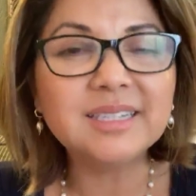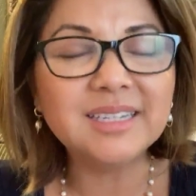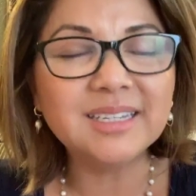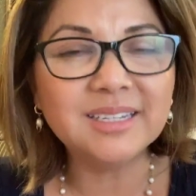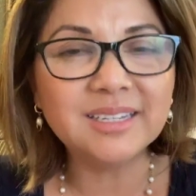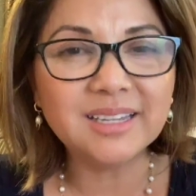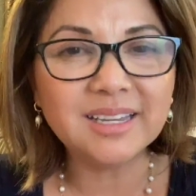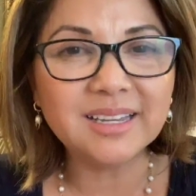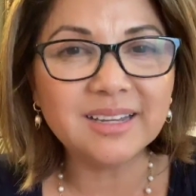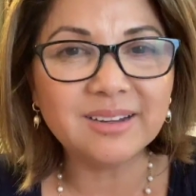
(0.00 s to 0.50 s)

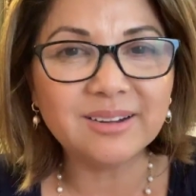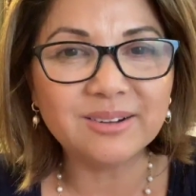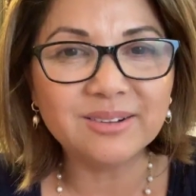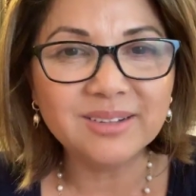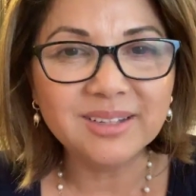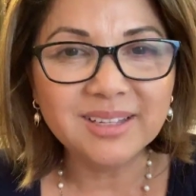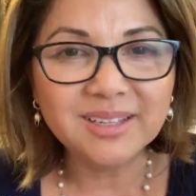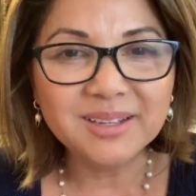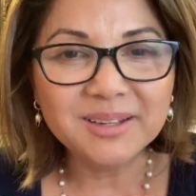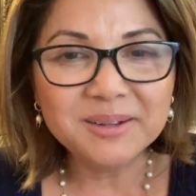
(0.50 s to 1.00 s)
Anyhow,
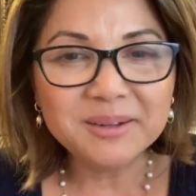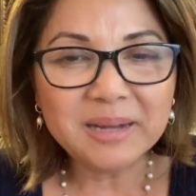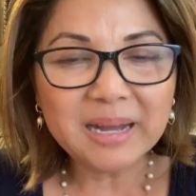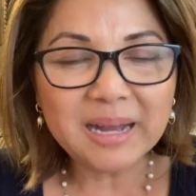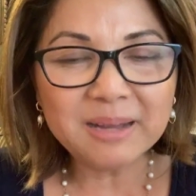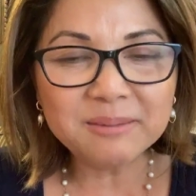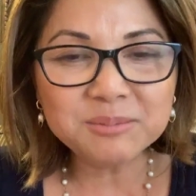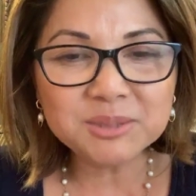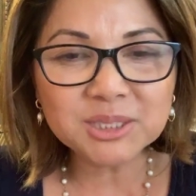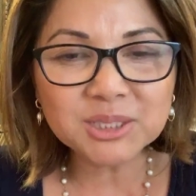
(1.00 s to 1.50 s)

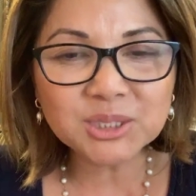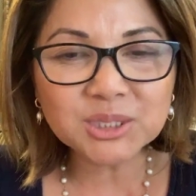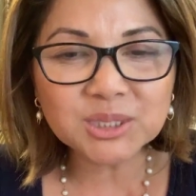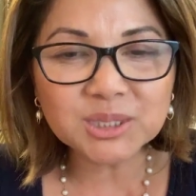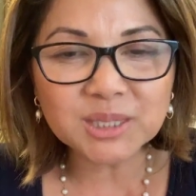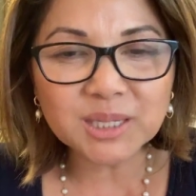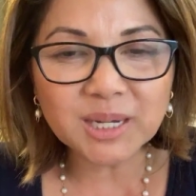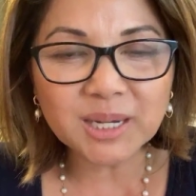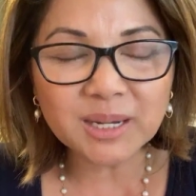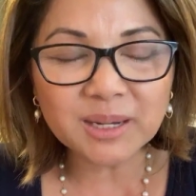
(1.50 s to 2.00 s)
I'm
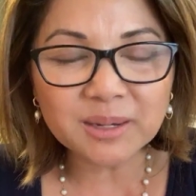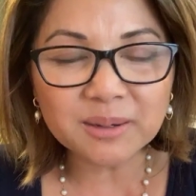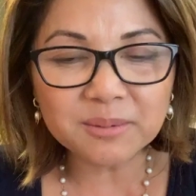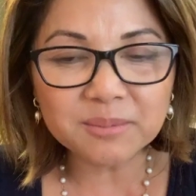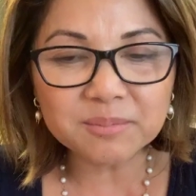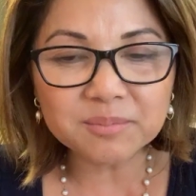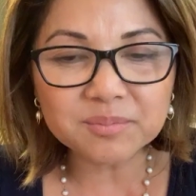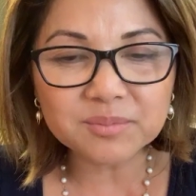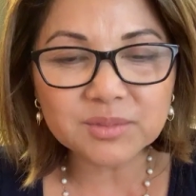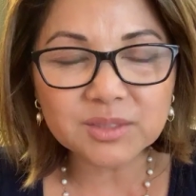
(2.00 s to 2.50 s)
just
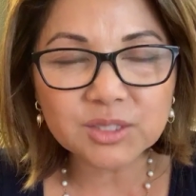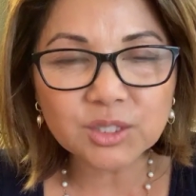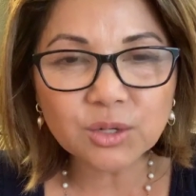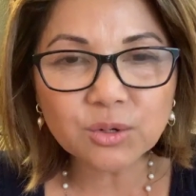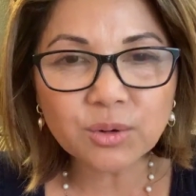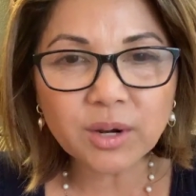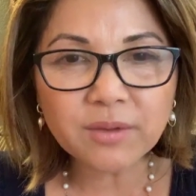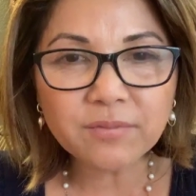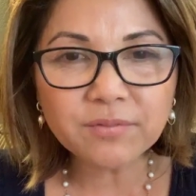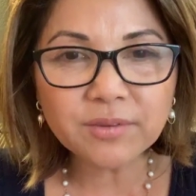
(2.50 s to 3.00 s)
so
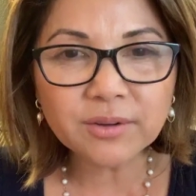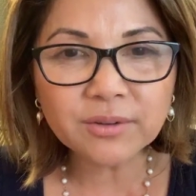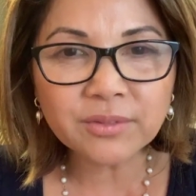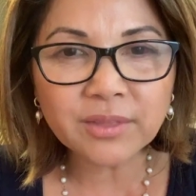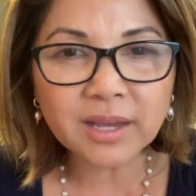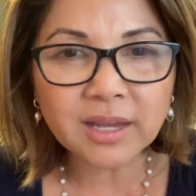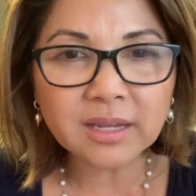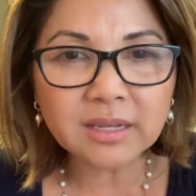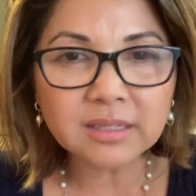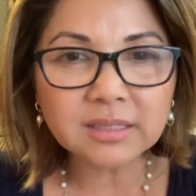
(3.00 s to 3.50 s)
grateful
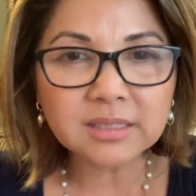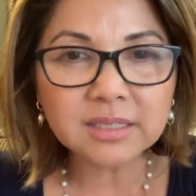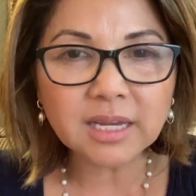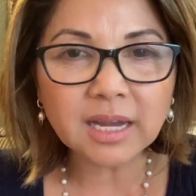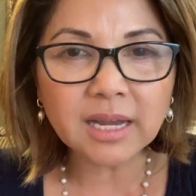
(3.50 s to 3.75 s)
that